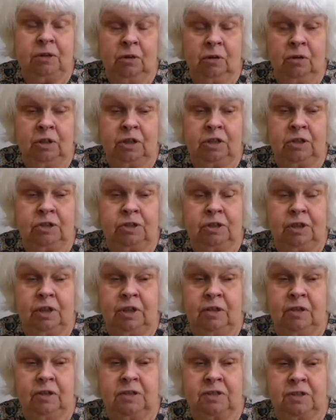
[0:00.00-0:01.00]
knowledge
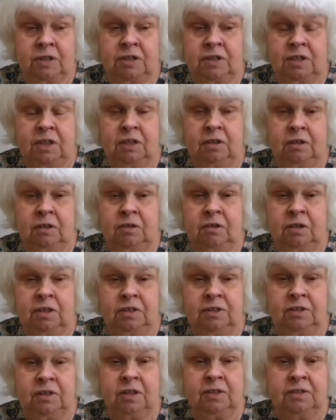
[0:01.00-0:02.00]
in the city that
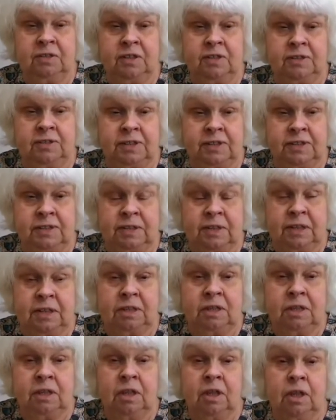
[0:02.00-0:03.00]
these things
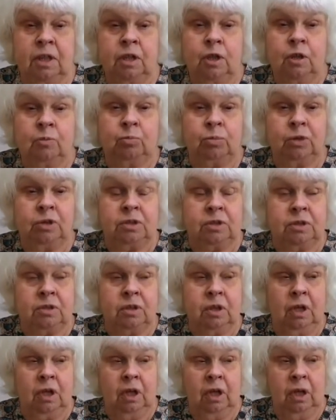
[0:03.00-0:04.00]
existed, but
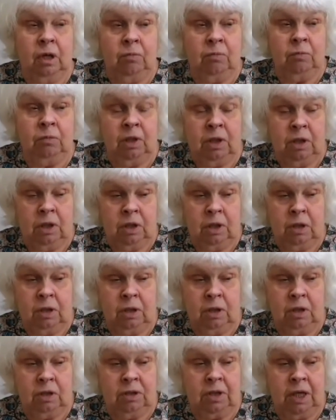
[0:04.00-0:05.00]
a
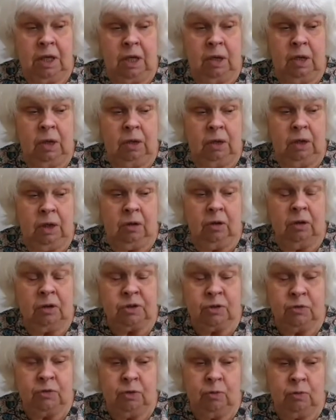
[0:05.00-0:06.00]

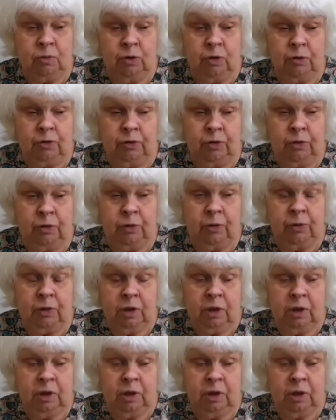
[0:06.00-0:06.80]
lot of them were for